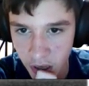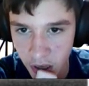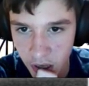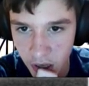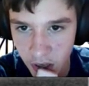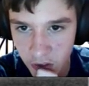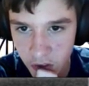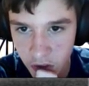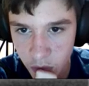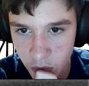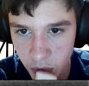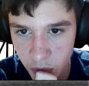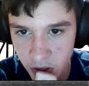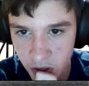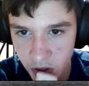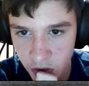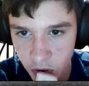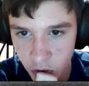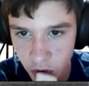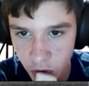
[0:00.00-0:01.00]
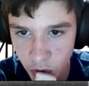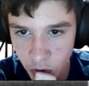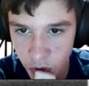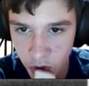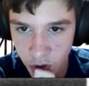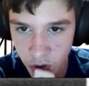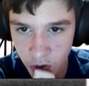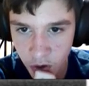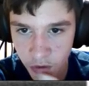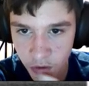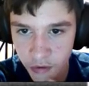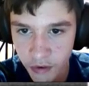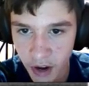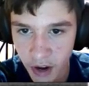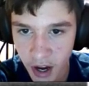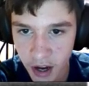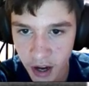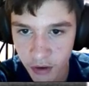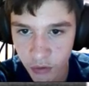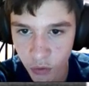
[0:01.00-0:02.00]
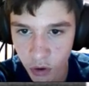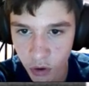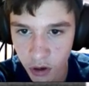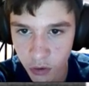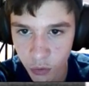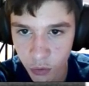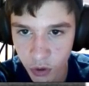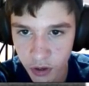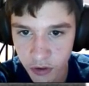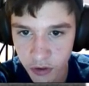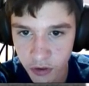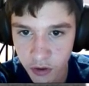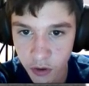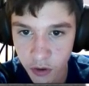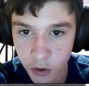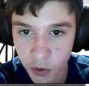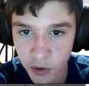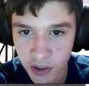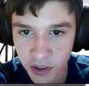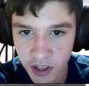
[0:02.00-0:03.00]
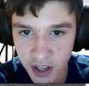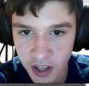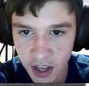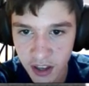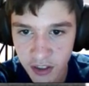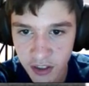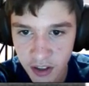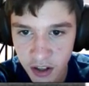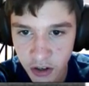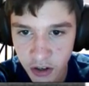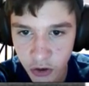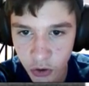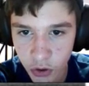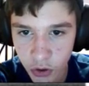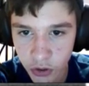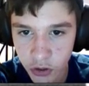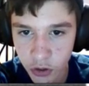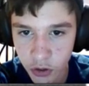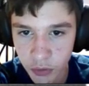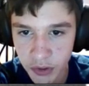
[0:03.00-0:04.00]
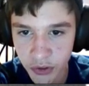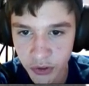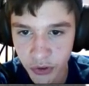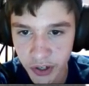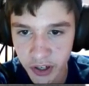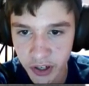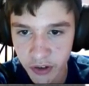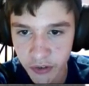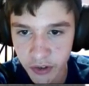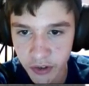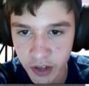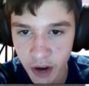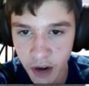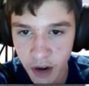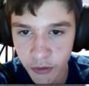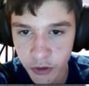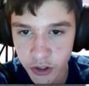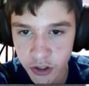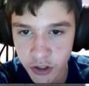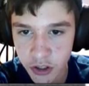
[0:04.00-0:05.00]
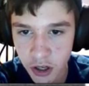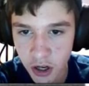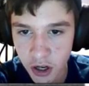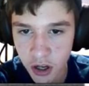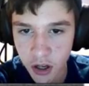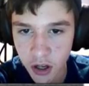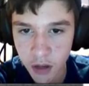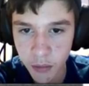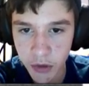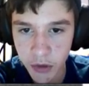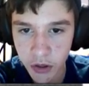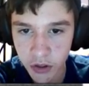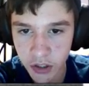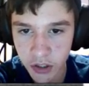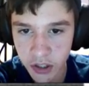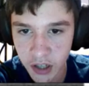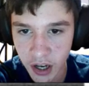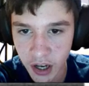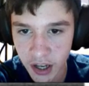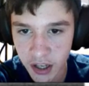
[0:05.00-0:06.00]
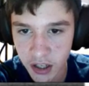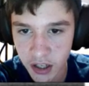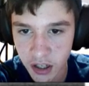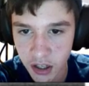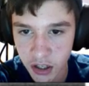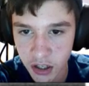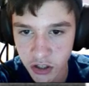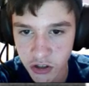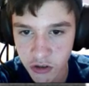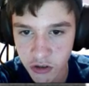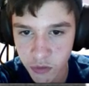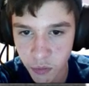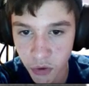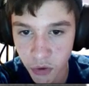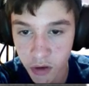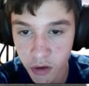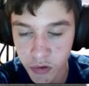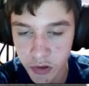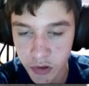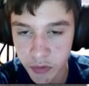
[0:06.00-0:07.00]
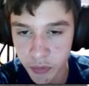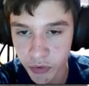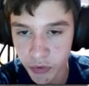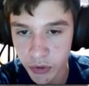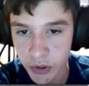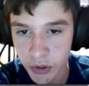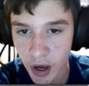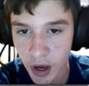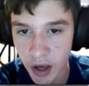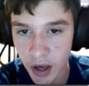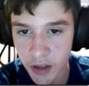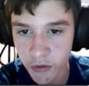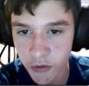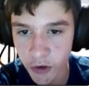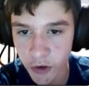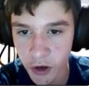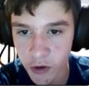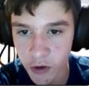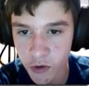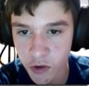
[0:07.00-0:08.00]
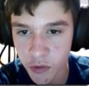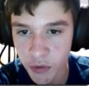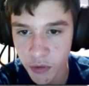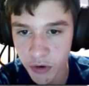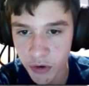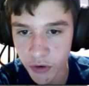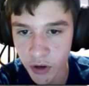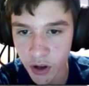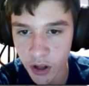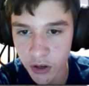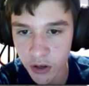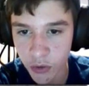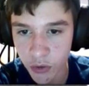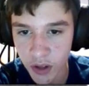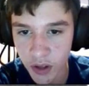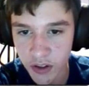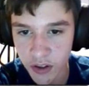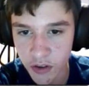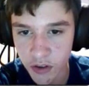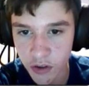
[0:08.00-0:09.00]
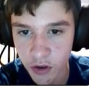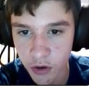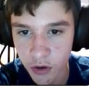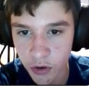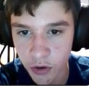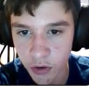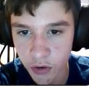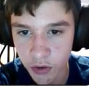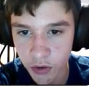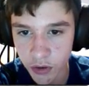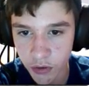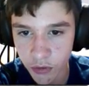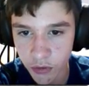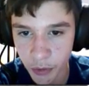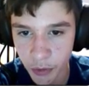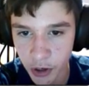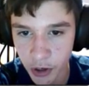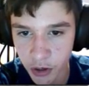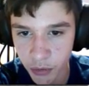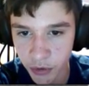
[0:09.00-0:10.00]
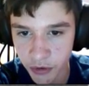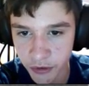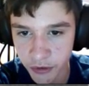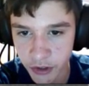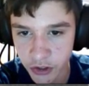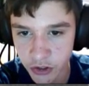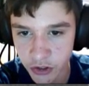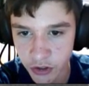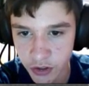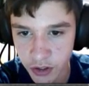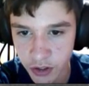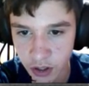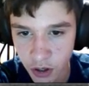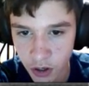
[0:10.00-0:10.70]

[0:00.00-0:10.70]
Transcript: S C P two zero five one one two is an eighteen-year-old humanoid of an average build and height. She's blonde with blue eyes and freckles, but otherwise has no remarkable features.